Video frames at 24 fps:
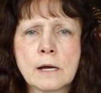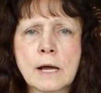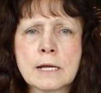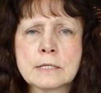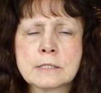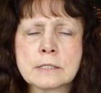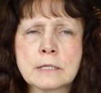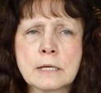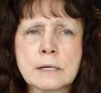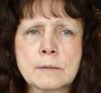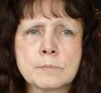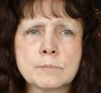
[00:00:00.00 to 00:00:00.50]

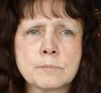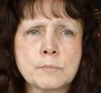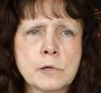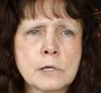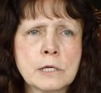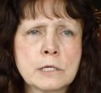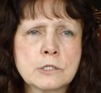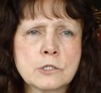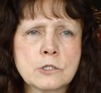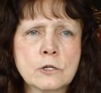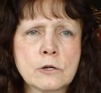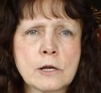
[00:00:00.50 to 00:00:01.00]
I said, I'm
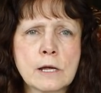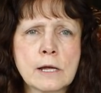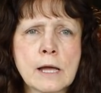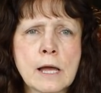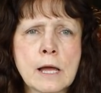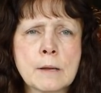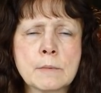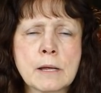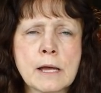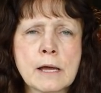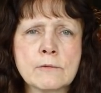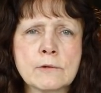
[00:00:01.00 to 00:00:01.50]
pretty sure
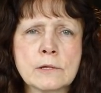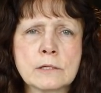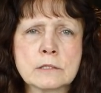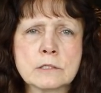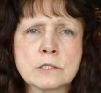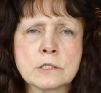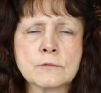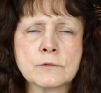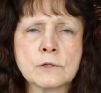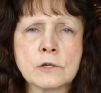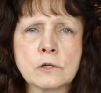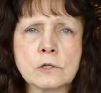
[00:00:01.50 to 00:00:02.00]
I'm having
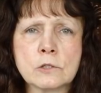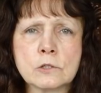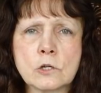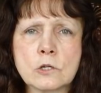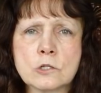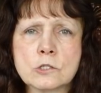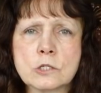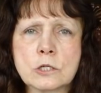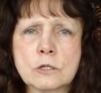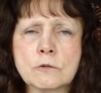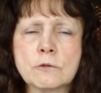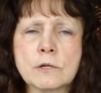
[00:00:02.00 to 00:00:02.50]
a severe
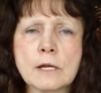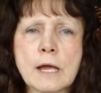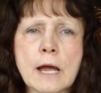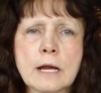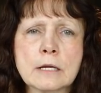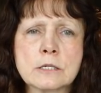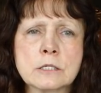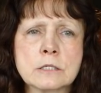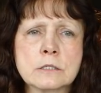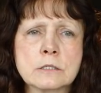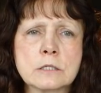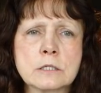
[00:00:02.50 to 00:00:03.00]
allergic
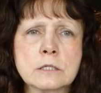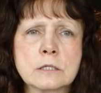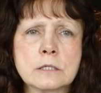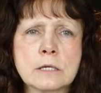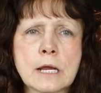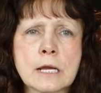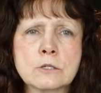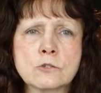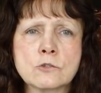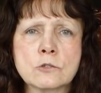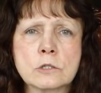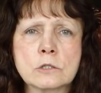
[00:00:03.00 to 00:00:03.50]
reaction to the
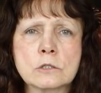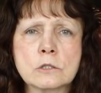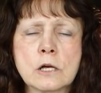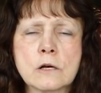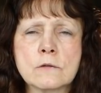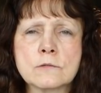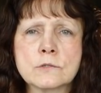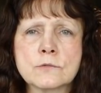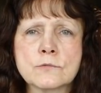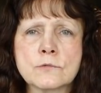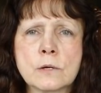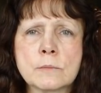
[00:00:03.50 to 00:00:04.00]
nitrile
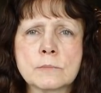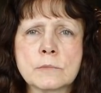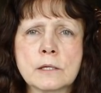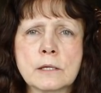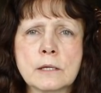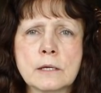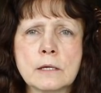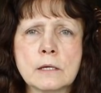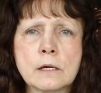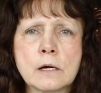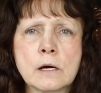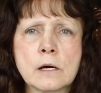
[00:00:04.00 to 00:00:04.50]
gloves from
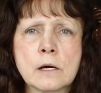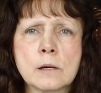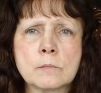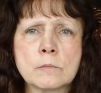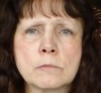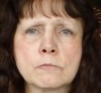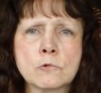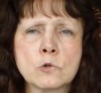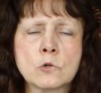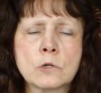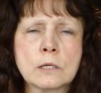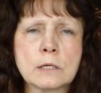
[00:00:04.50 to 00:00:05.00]
the
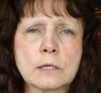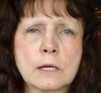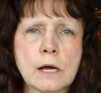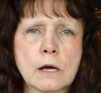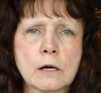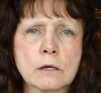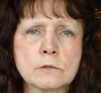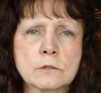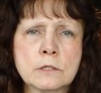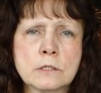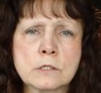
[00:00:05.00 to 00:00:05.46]
um, root canal.